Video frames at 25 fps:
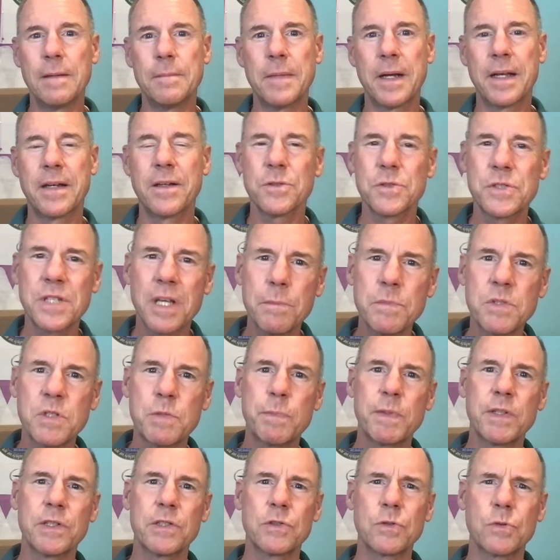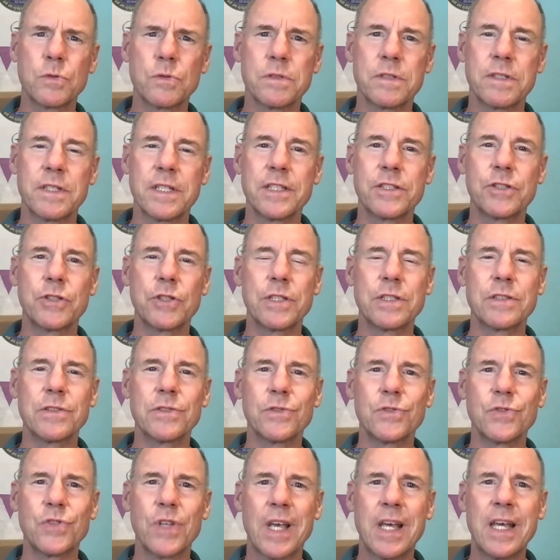I know some spiritual
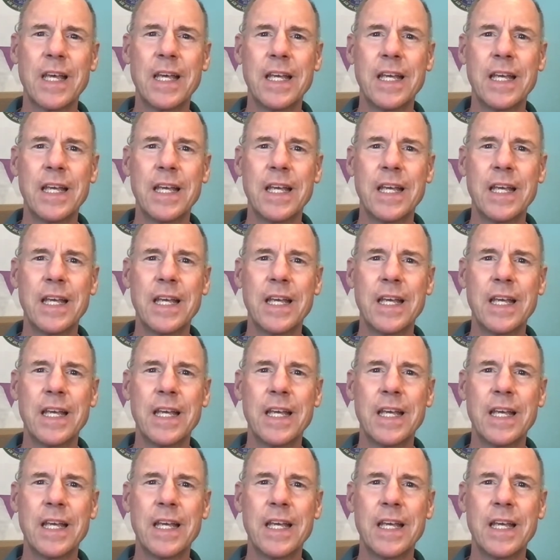traditions